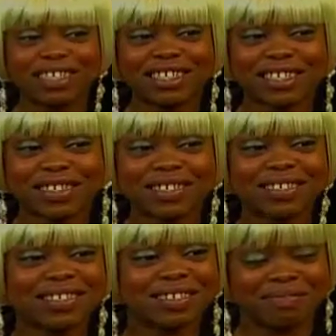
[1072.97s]
basically
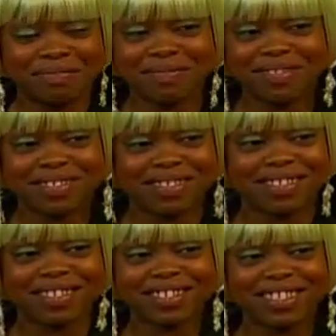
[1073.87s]
taking all the answers.
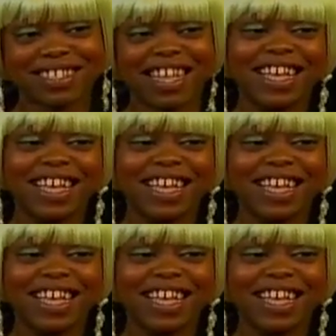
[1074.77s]
I mean,